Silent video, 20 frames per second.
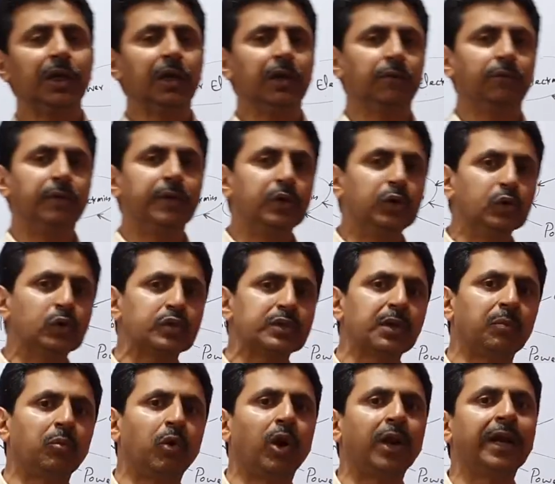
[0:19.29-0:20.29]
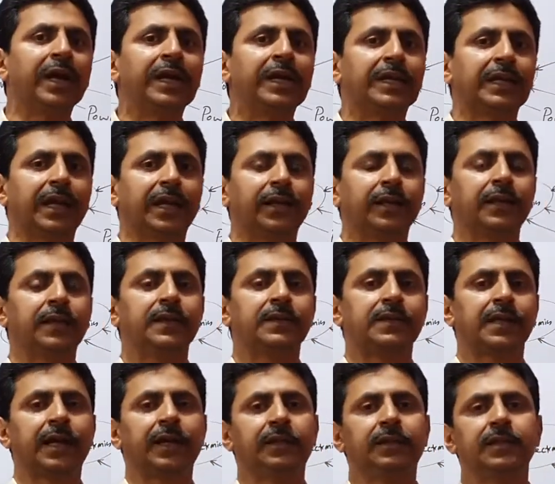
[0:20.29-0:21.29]
We use the modern techniques,
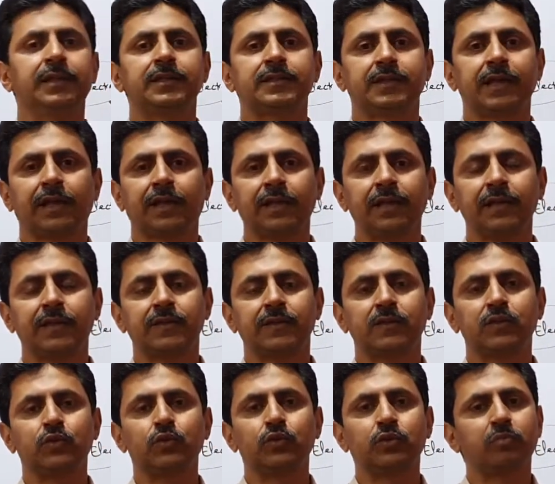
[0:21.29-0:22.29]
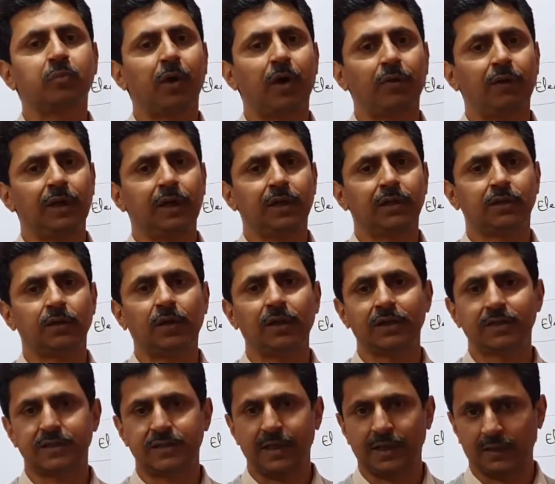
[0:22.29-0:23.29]
and these techniques use power
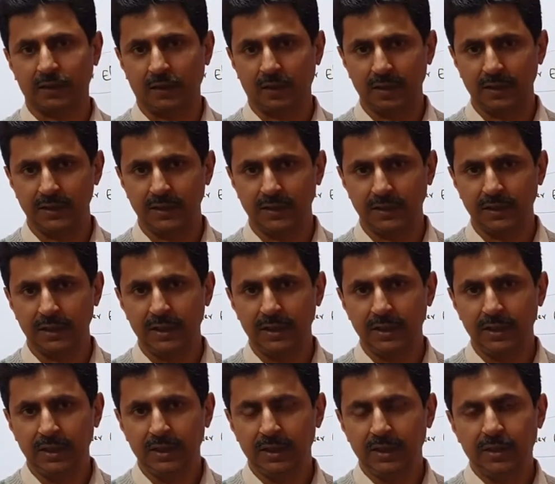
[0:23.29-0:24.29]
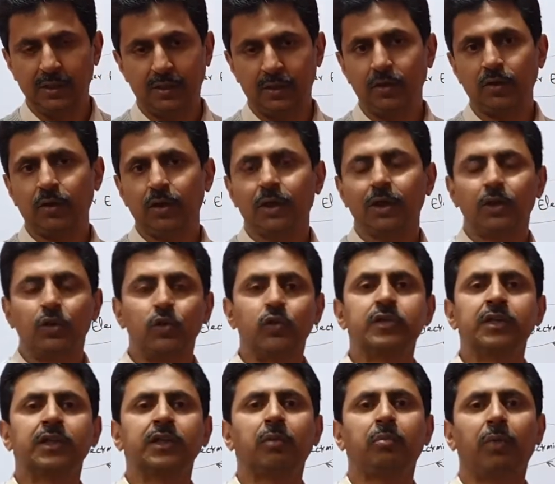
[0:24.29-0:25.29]
electronics technology.
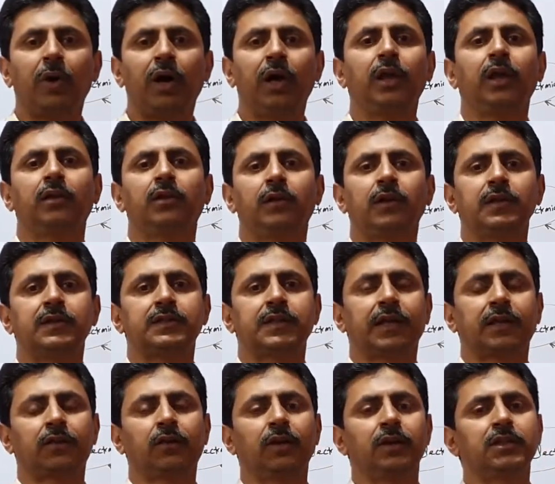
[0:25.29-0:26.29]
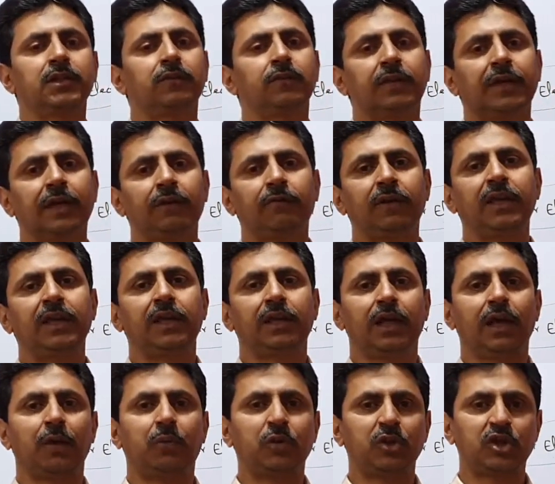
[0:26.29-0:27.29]
Using the power electronics technology, we can very
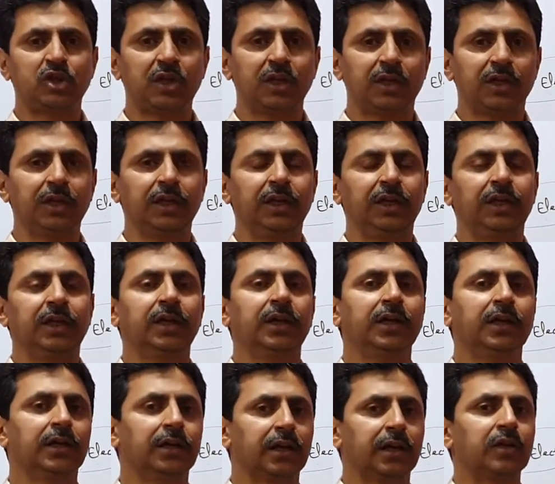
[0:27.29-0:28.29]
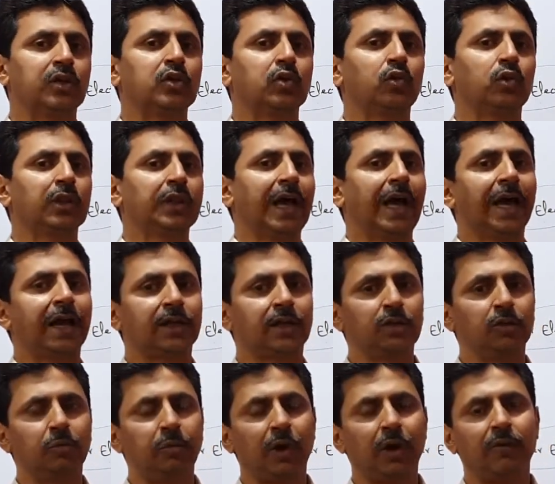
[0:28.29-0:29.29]
efficiently control the
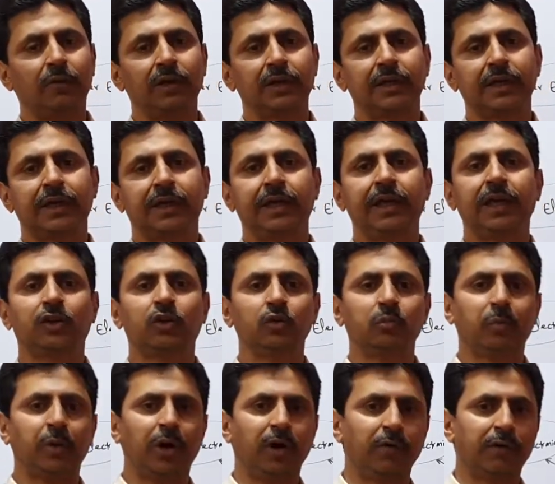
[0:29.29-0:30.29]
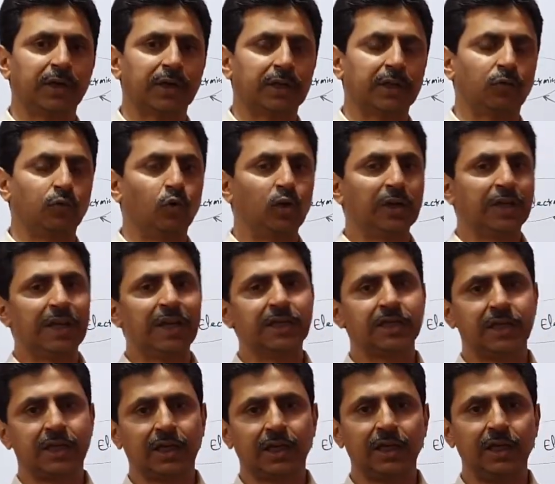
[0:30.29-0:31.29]
active power, the reactive power, the voltage
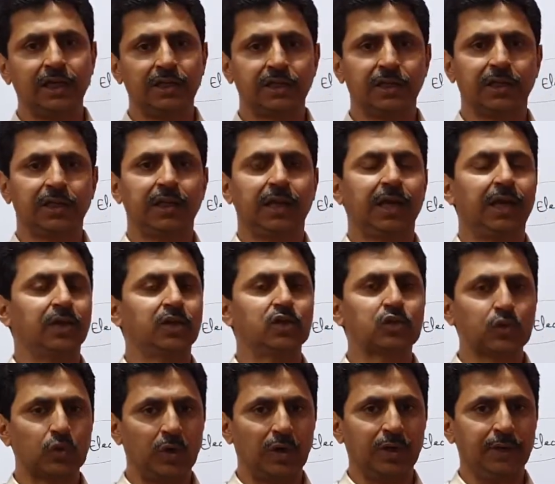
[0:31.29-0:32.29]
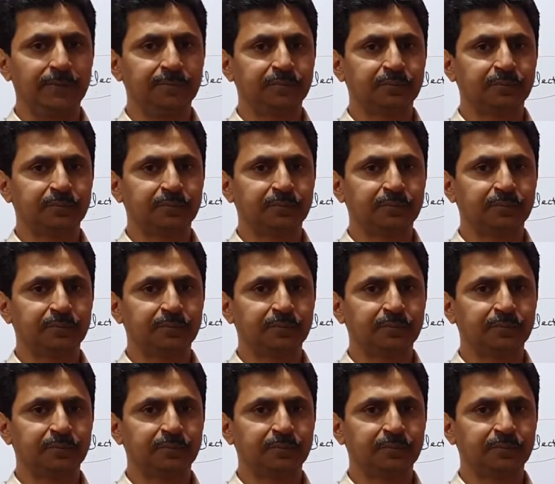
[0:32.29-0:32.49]
regulation, and so on.